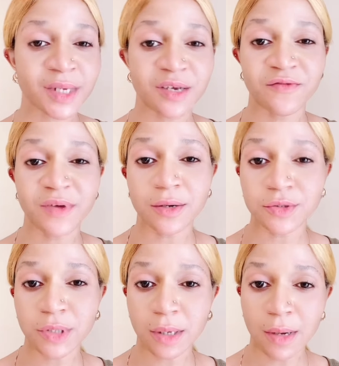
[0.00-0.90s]
if you're
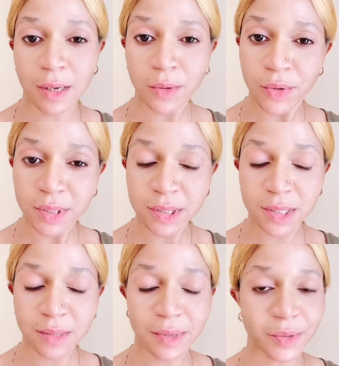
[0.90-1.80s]
not joining our glowing
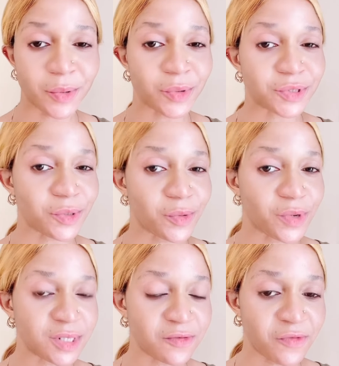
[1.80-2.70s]
team i don't know what you're
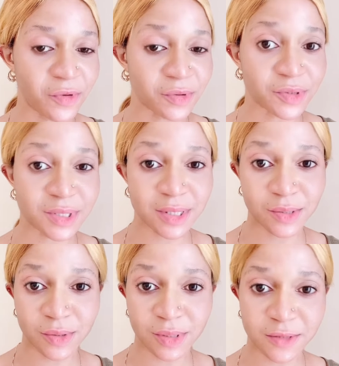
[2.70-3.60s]
waiting for don't
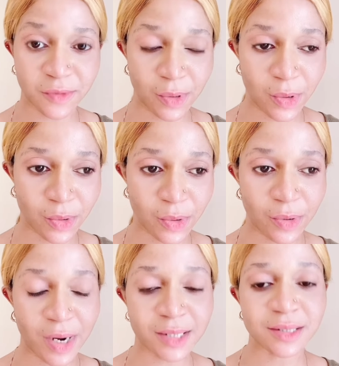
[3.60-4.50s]
sit on it for long
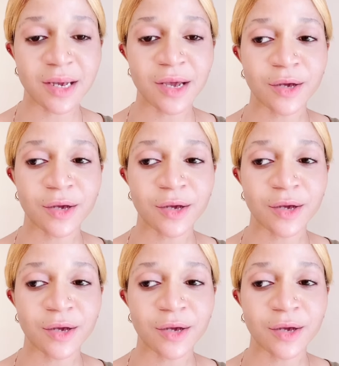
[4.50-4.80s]
all right